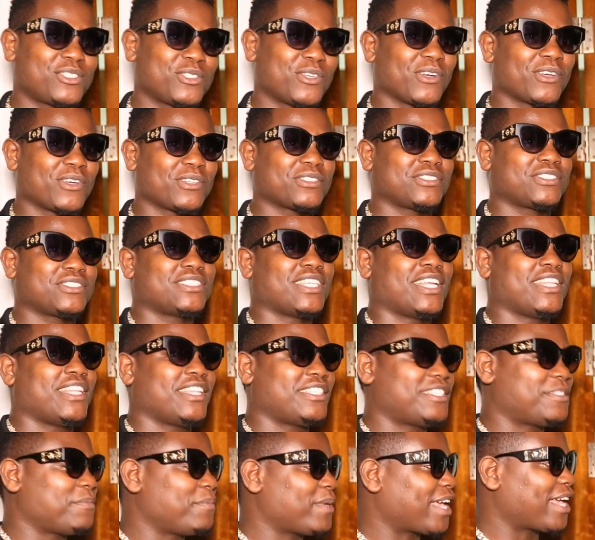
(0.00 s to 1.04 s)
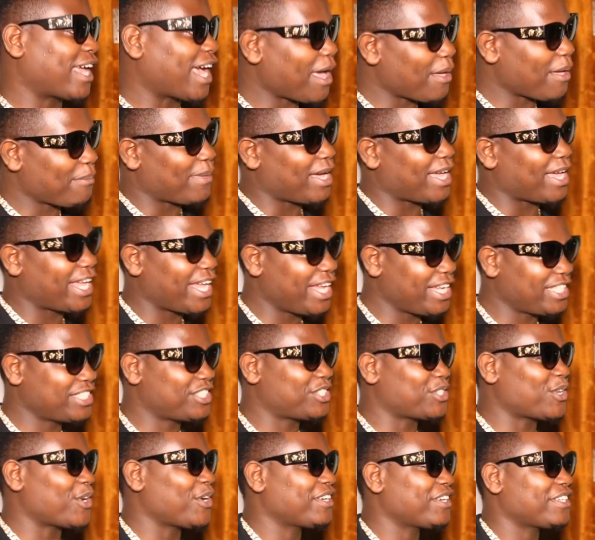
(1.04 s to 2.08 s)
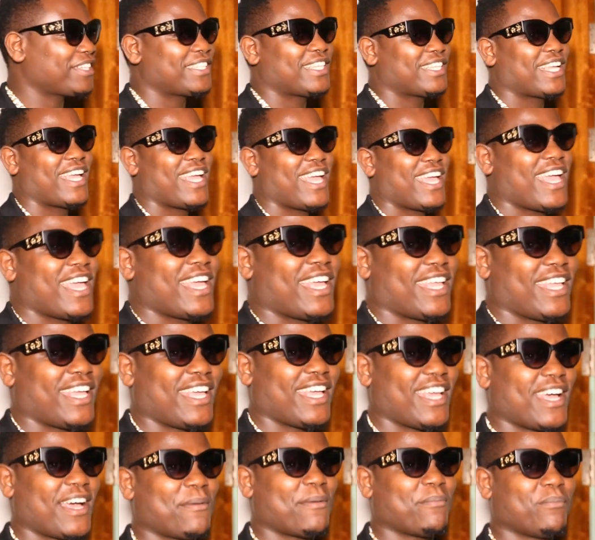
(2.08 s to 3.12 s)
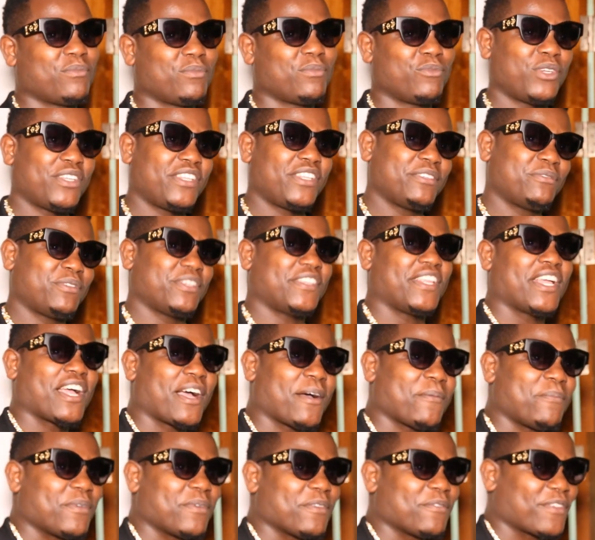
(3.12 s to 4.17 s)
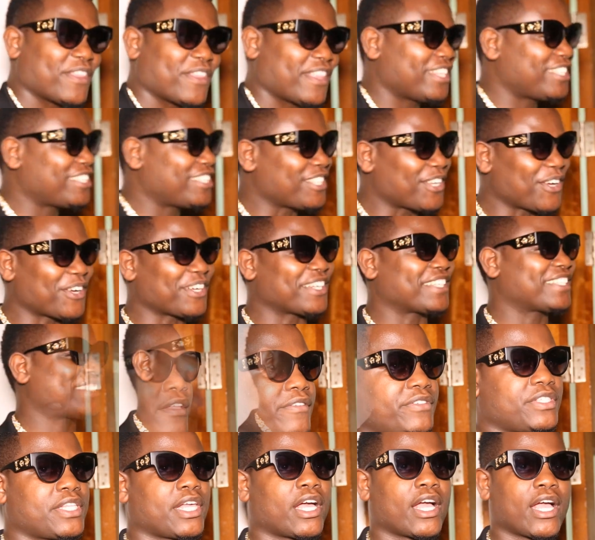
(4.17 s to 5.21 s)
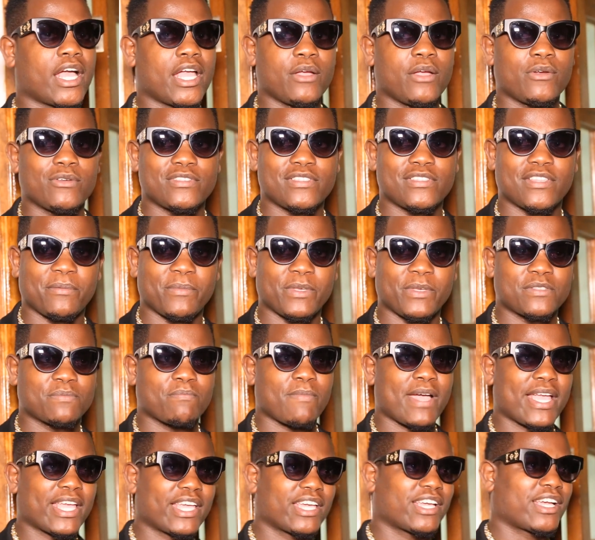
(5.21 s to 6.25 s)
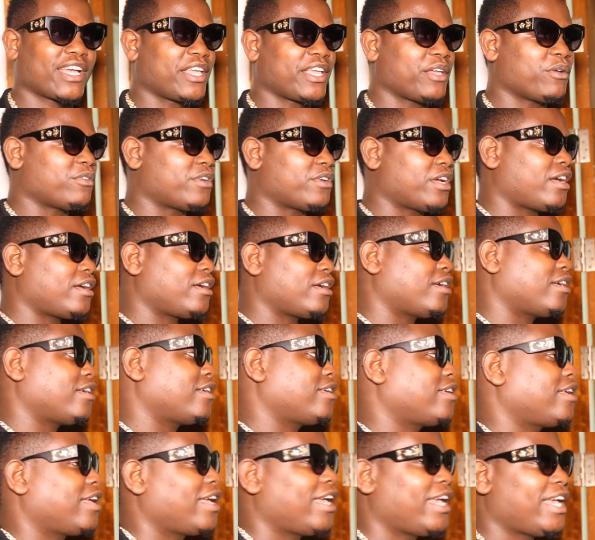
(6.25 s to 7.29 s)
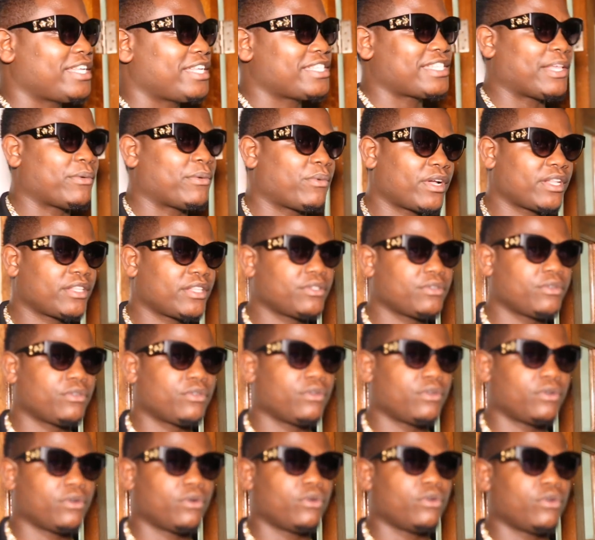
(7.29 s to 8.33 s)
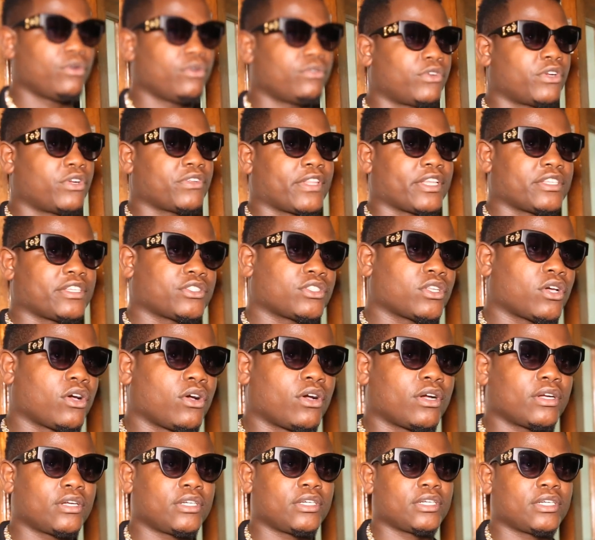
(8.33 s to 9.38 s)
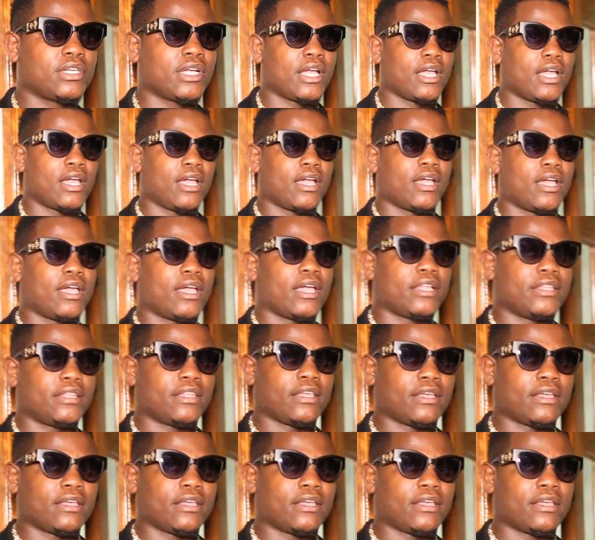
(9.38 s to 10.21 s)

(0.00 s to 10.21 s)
songs, and it's become a hit song. I'm really, really happy for that song. There is a guy whose name is Mike Kayihura. He's the one who, who wrote the song, and